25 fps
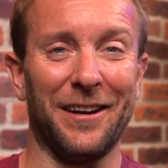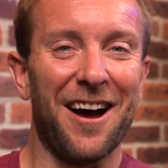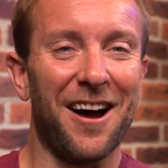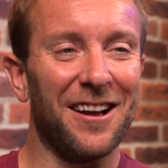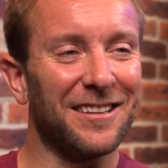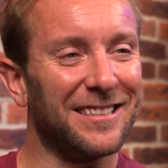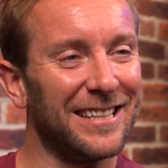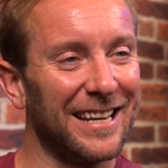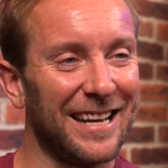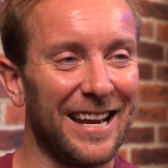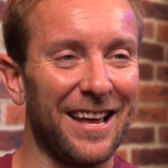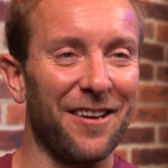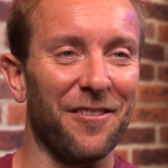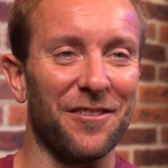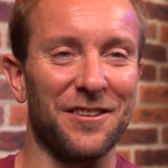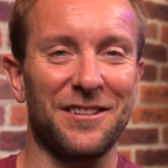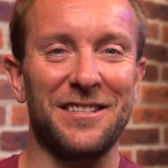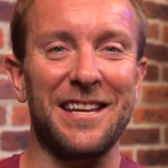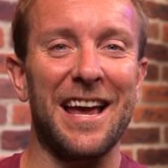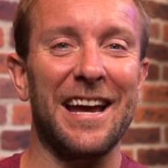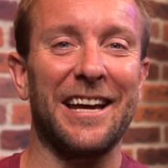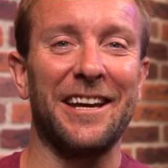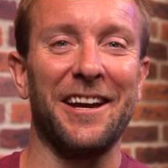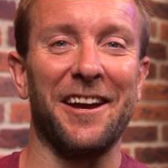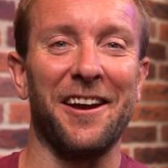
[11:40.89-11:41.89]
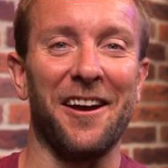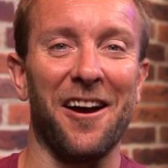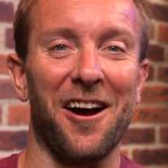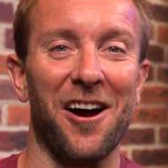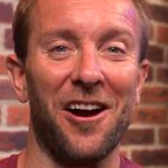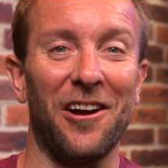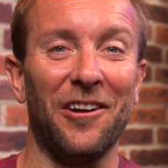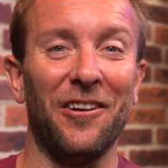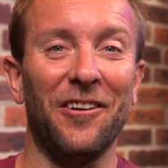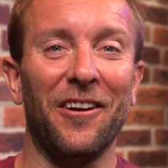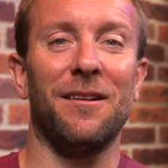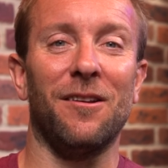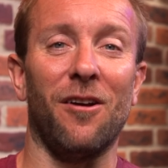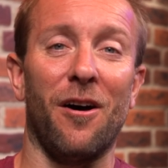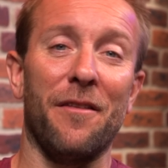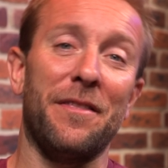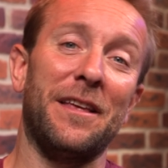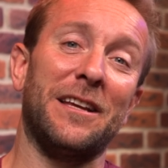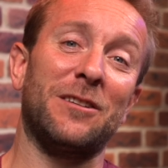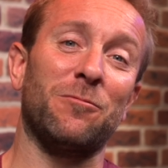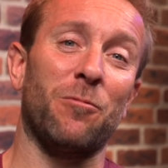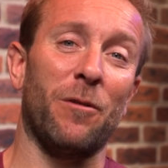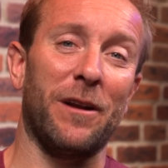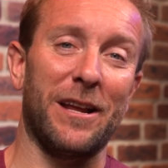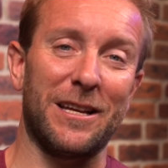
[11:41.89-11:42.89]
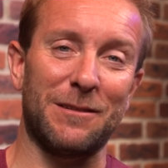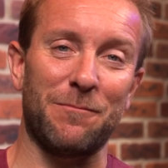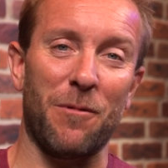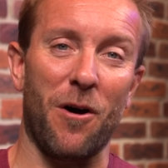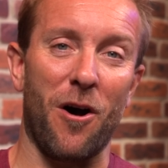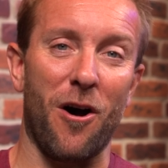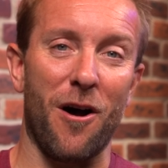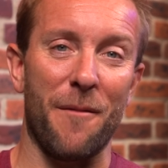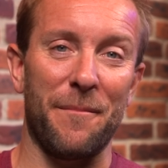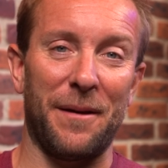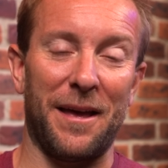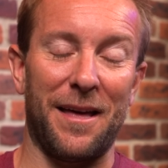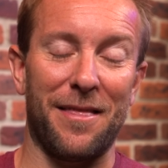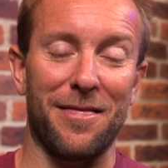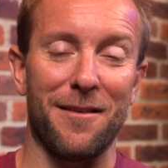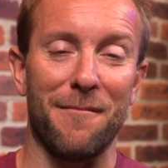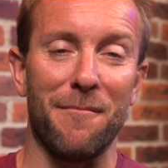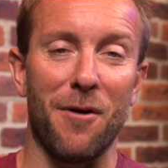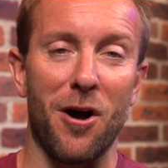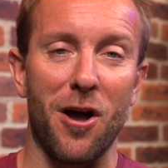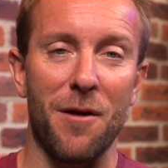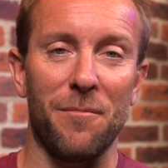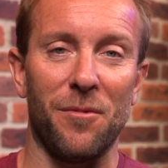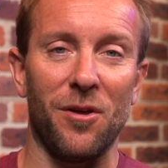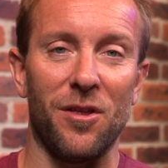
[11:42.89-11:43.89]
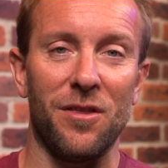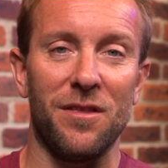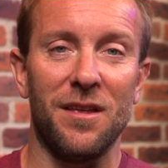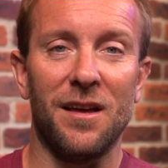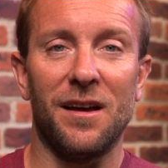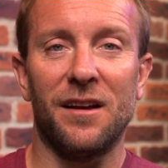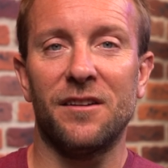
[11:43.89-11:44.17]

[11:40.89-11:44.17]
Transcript: I did it on the second go, like this one is behind me at the moment.